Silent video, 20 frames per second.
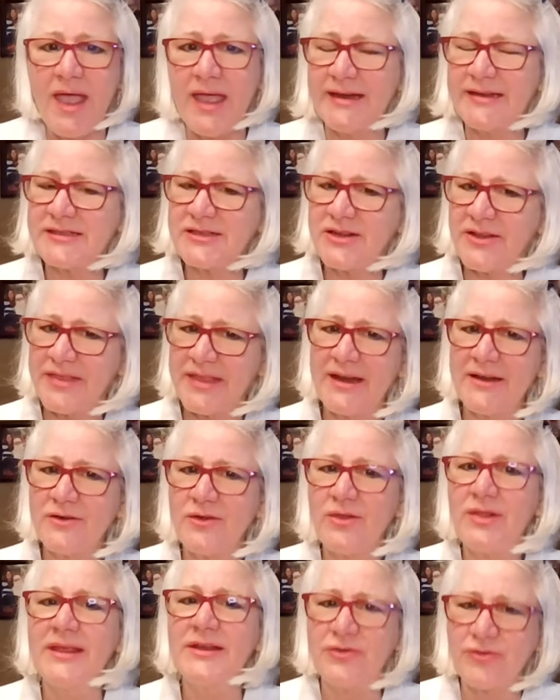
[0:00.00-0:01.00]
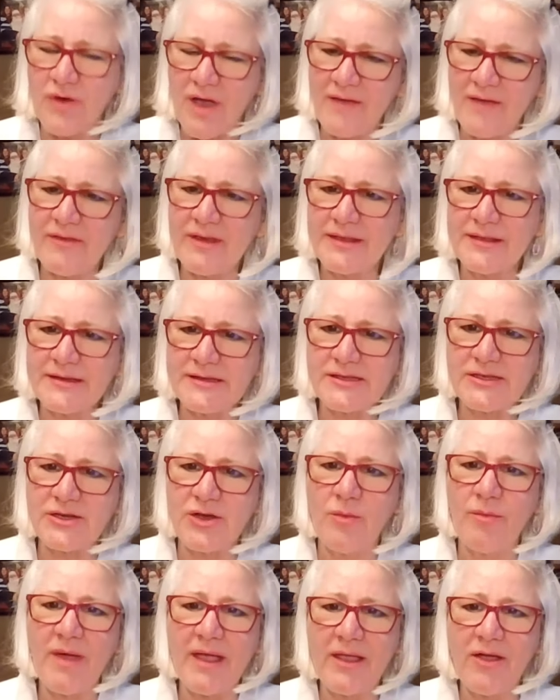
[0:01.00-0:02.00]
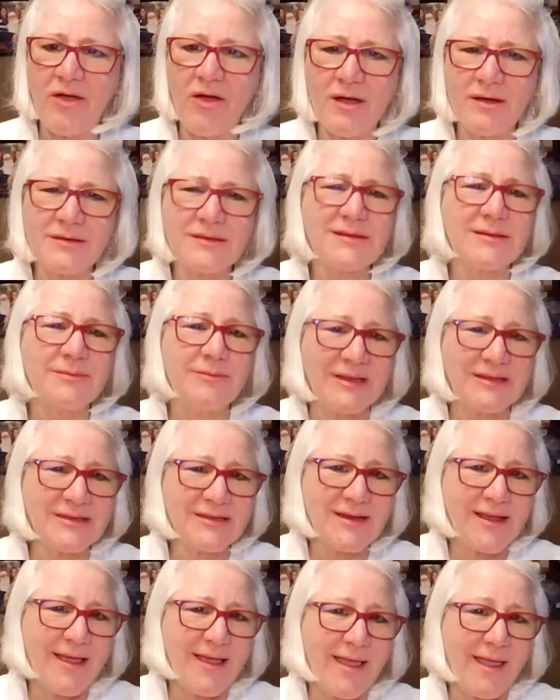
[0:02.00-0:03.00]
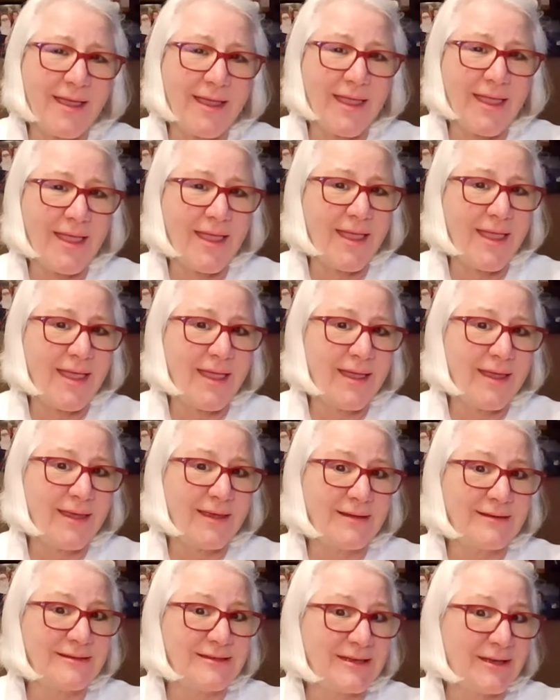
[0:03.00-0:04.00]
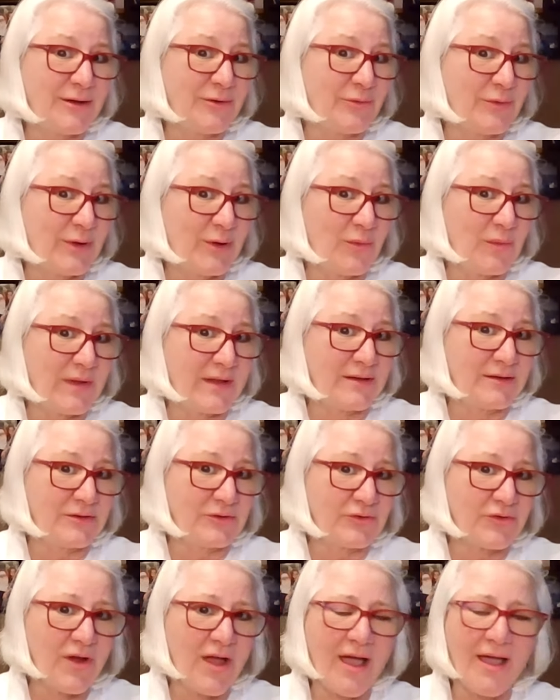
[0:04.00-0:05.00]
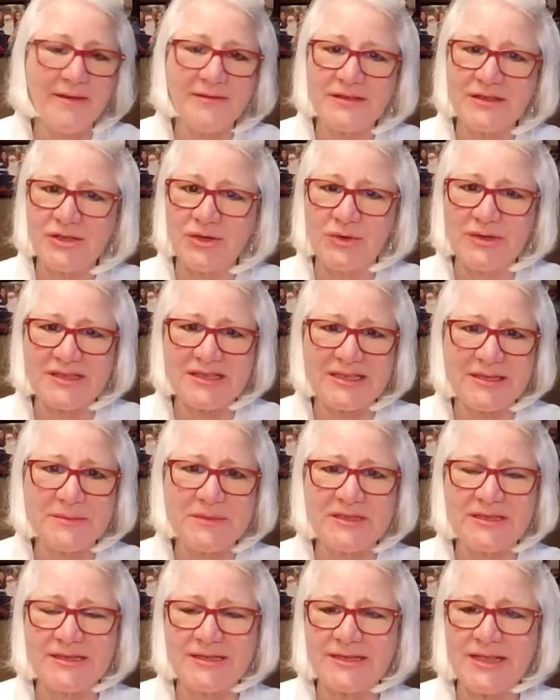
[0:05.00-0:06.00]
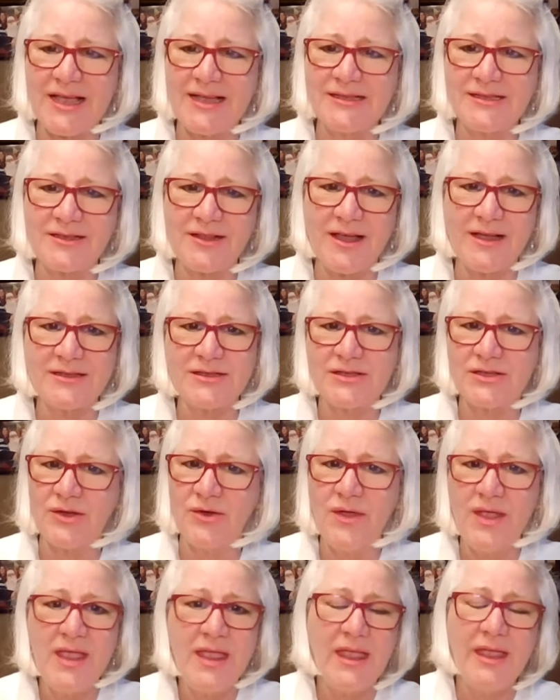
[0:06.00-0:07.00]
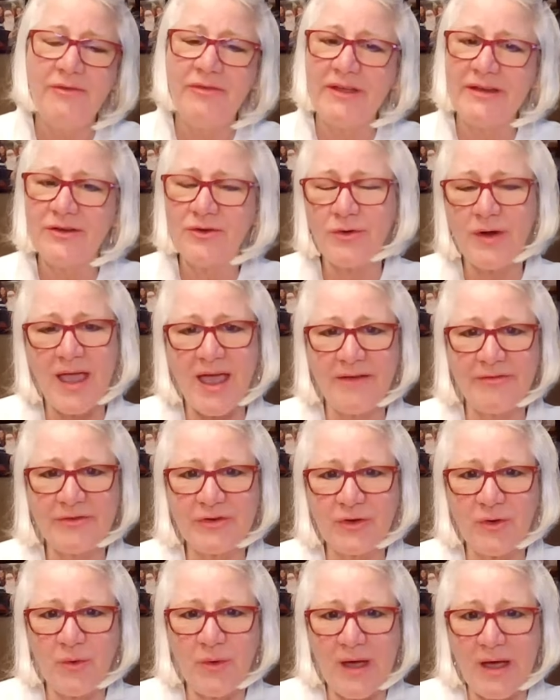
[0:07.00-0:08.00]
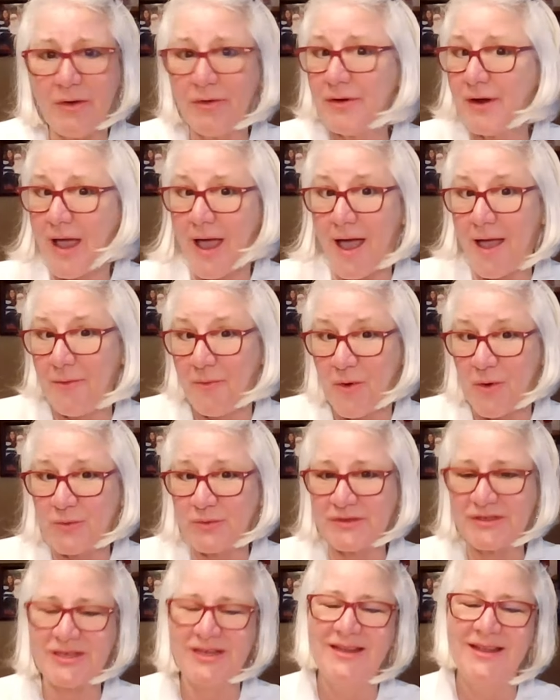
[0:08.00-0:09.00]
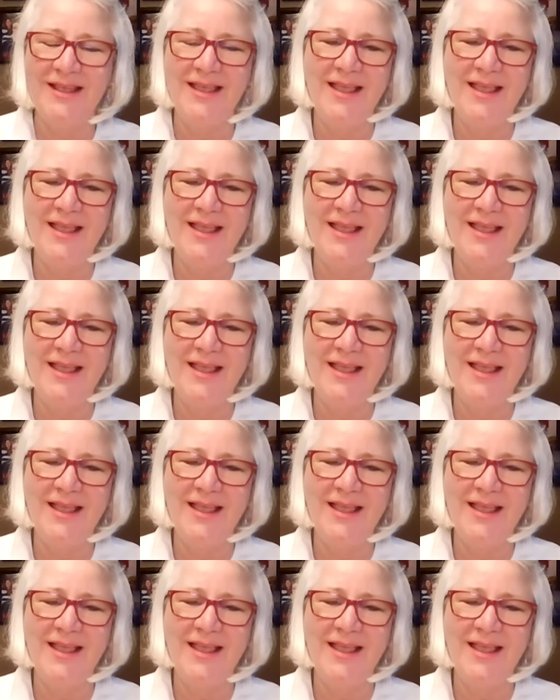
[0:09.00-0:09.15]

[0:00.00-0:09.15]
And it's not that I don't like driving in the snow. My car is a Mustang and rear wheel drive, so it slips and slides a lot. So if I don't have to go out, I won't.